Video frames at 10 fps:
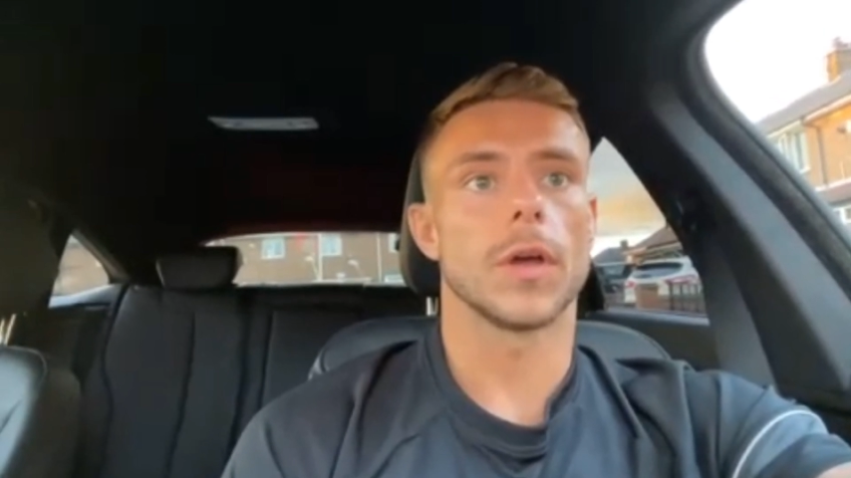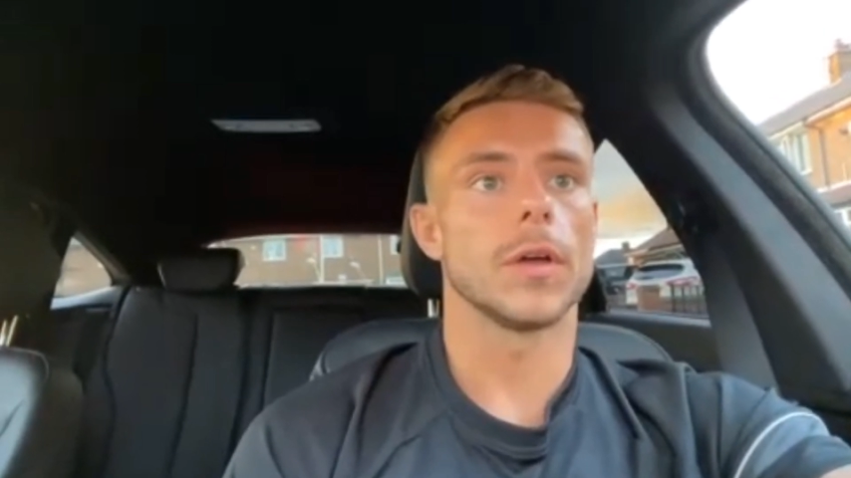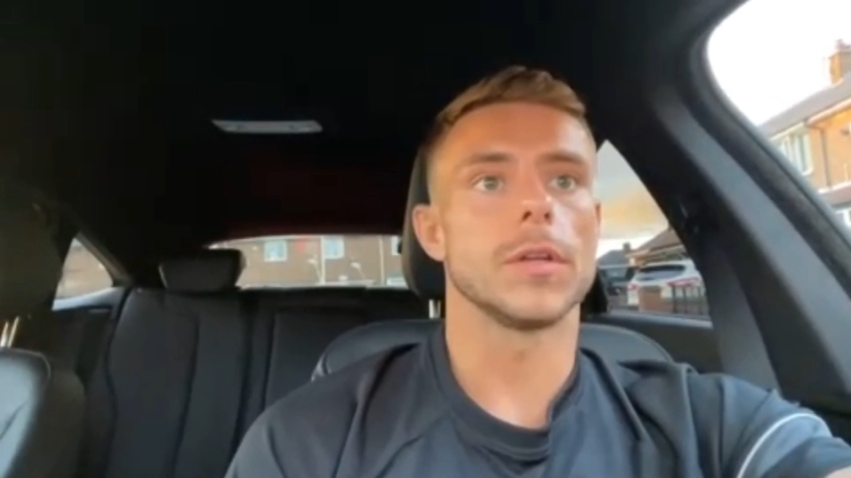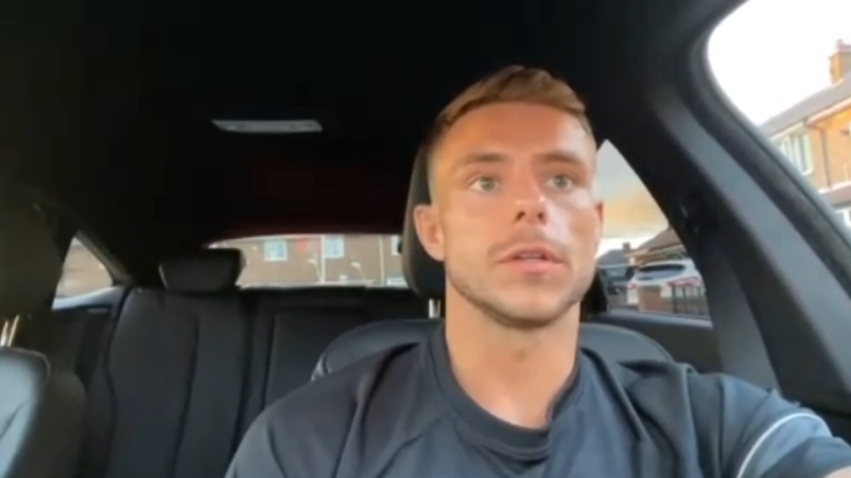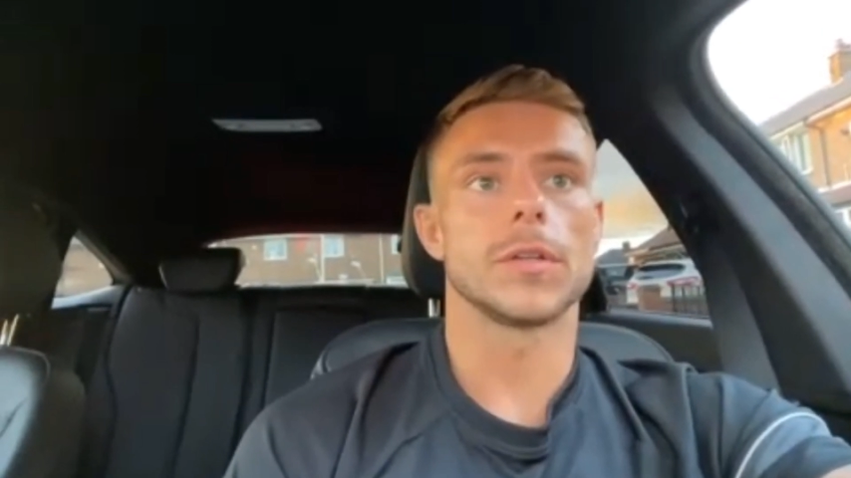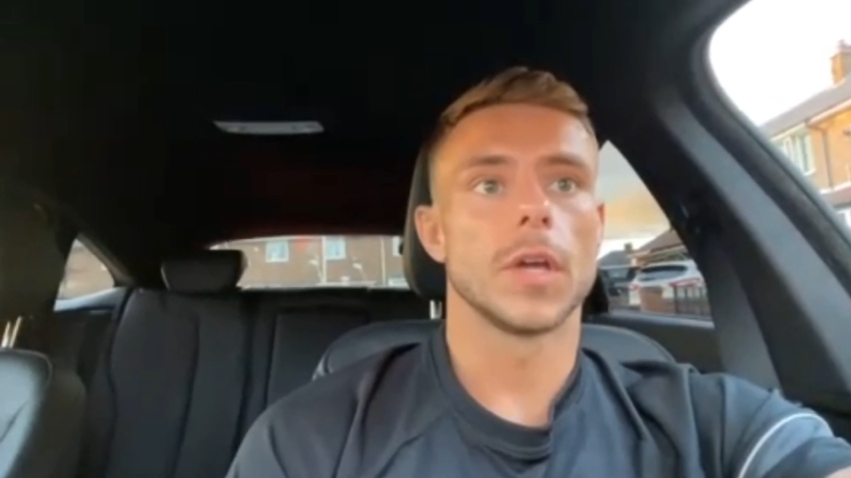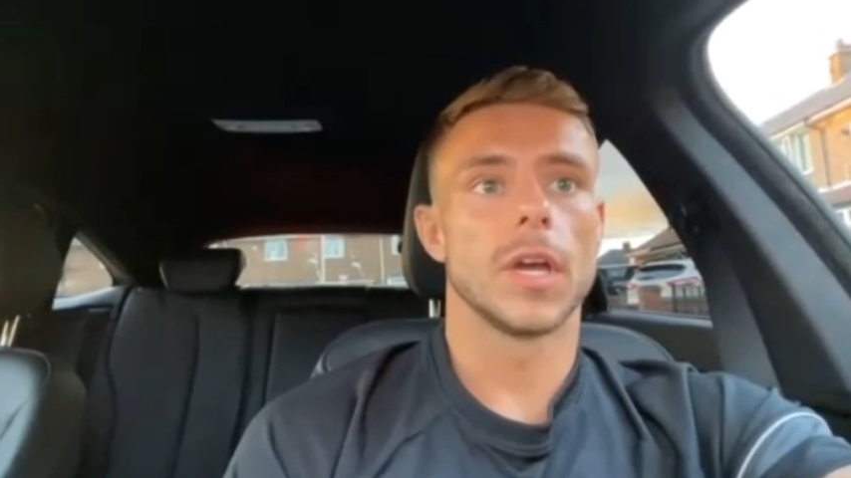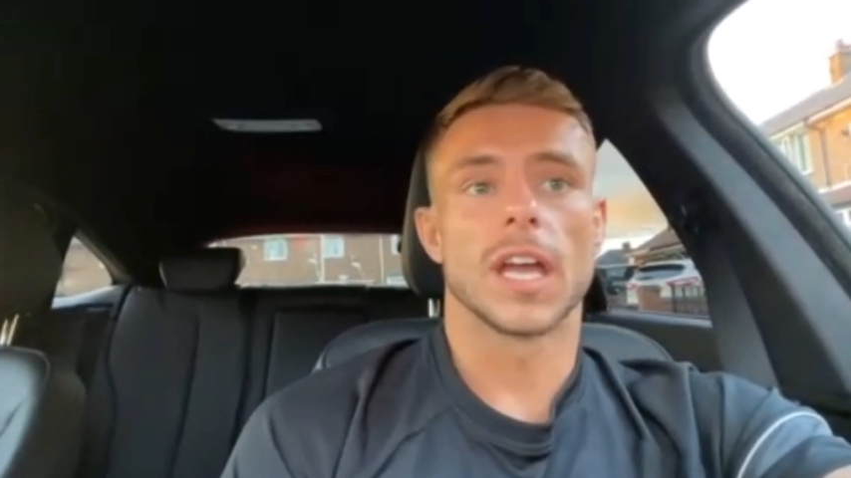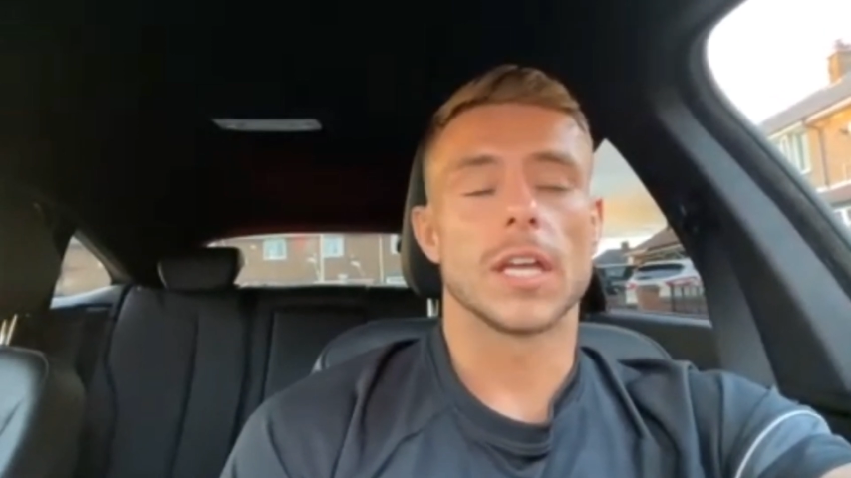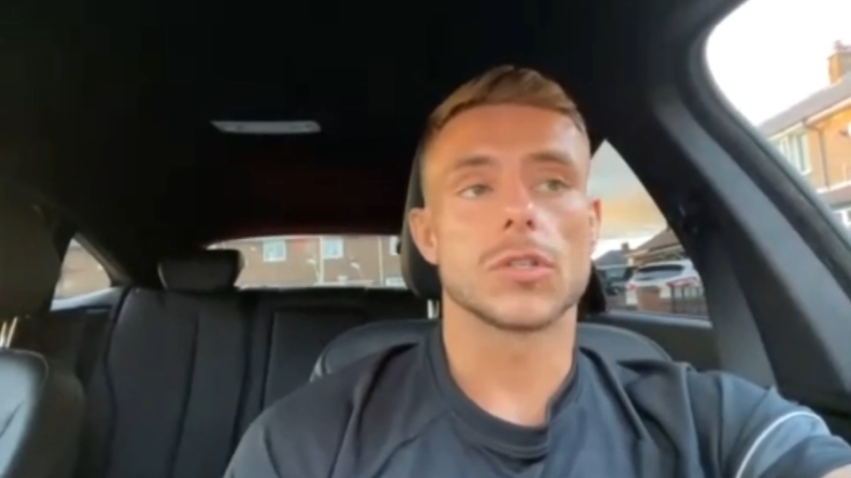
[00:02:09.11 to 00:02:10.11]
and
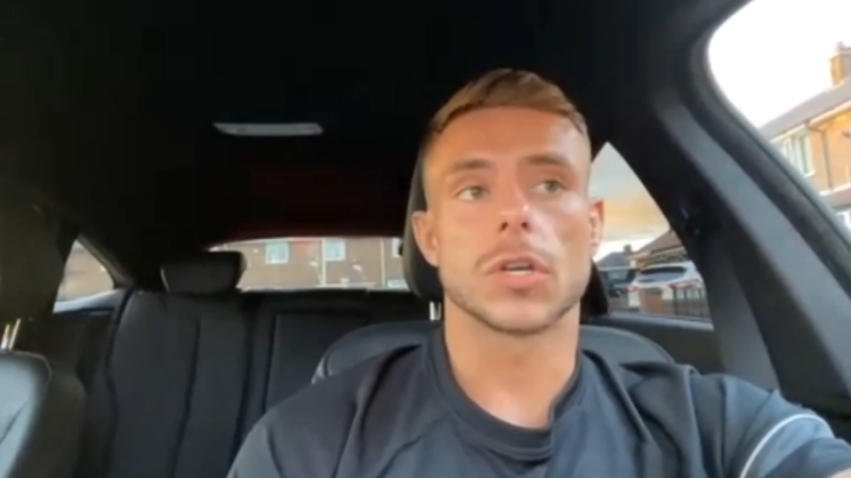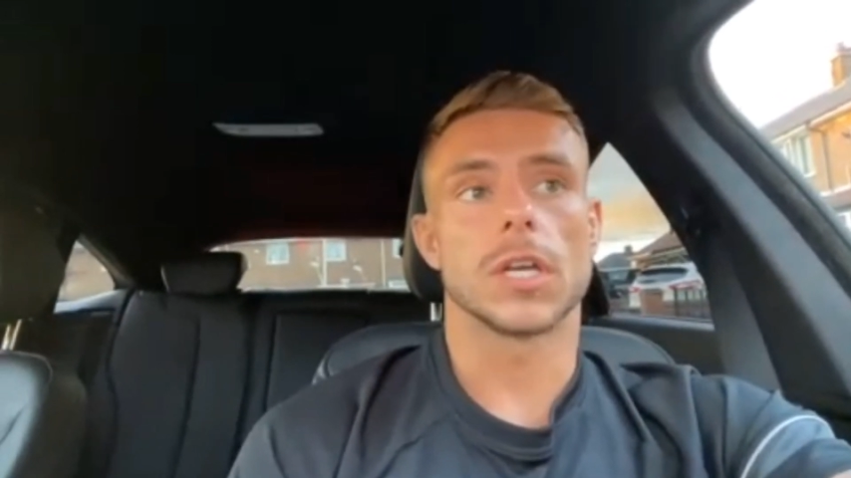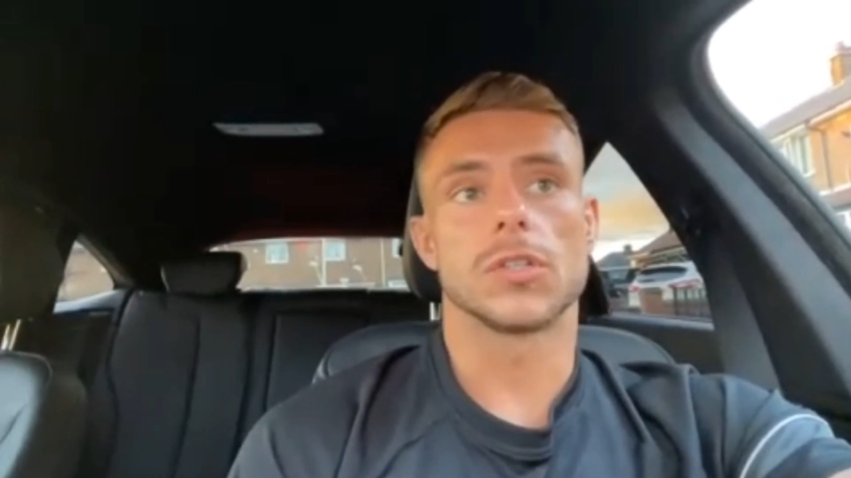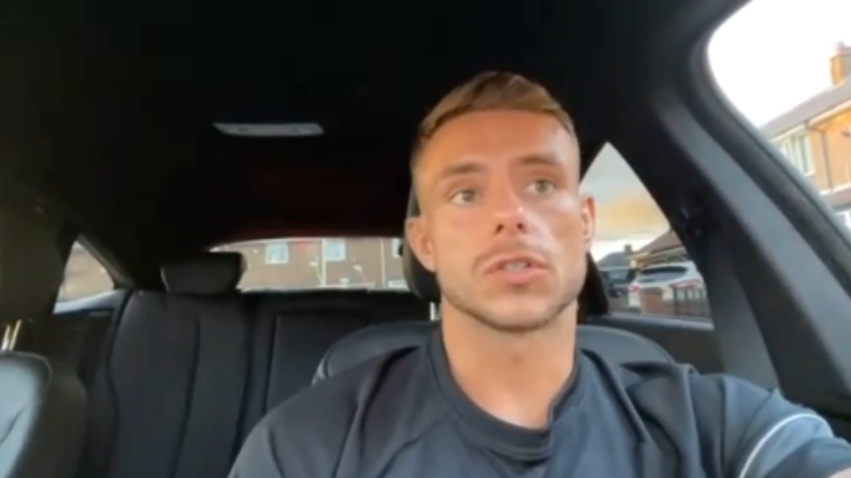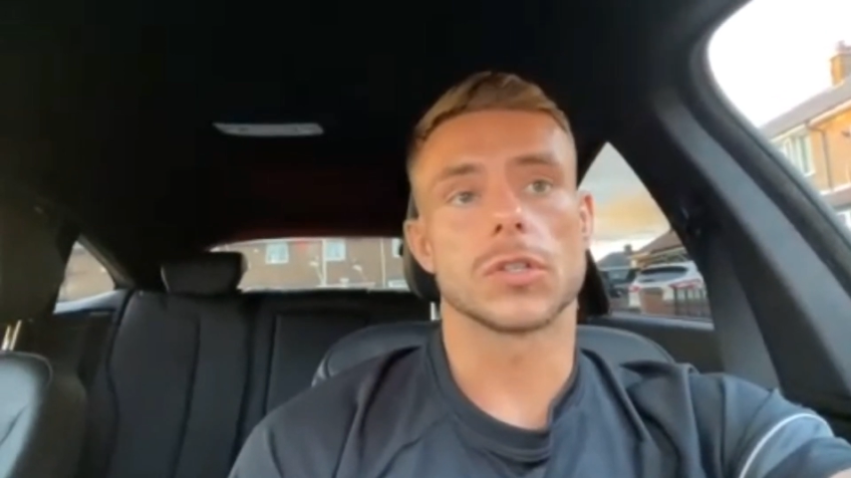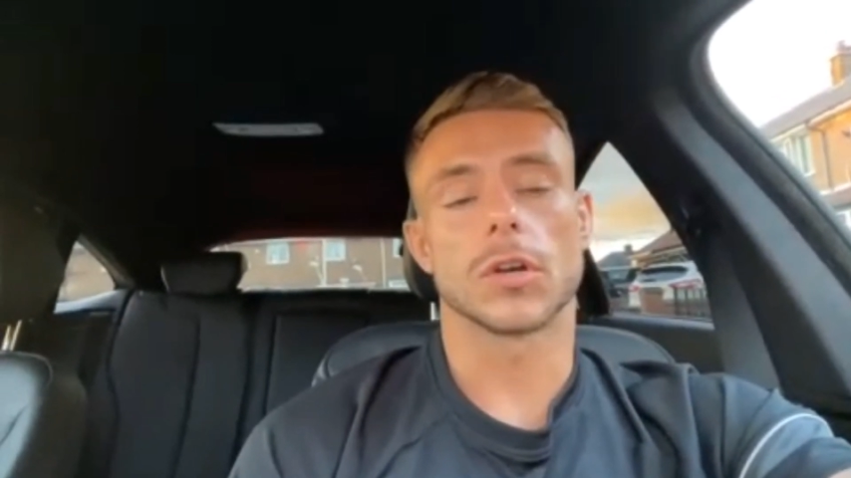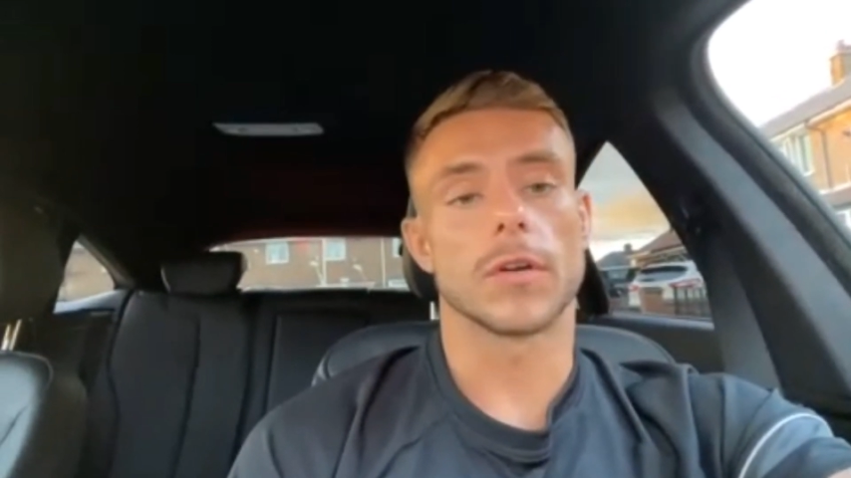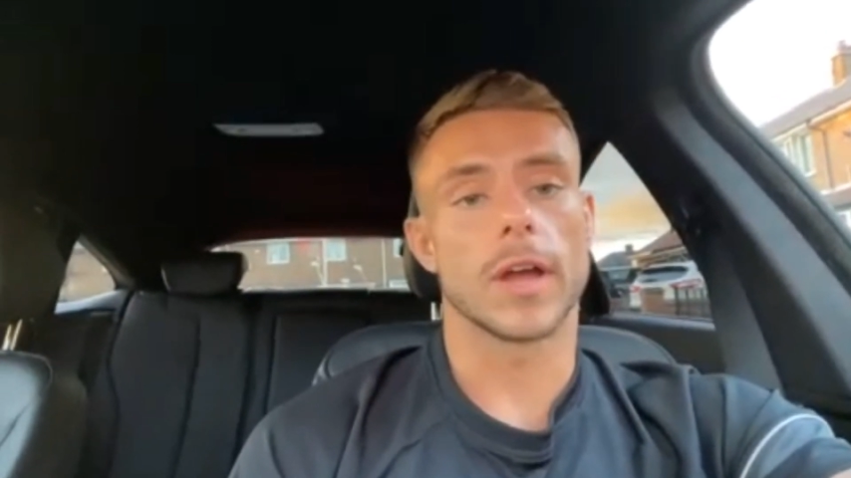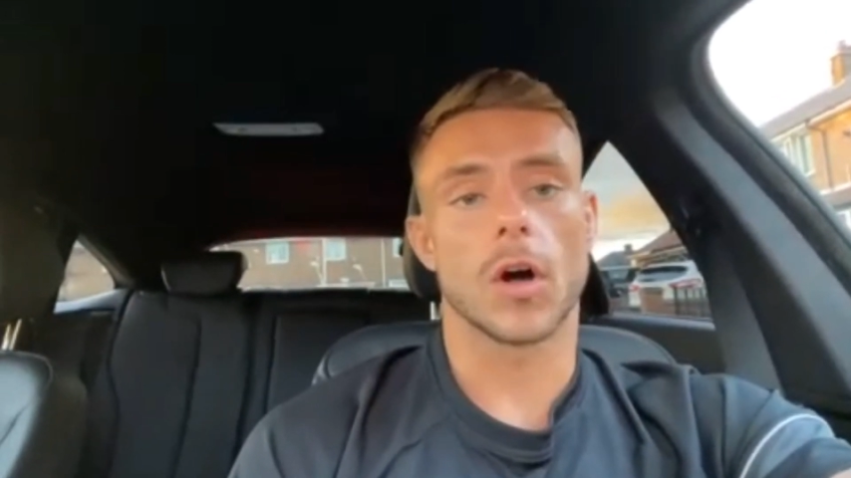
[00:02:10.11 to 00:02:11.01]
he's just a great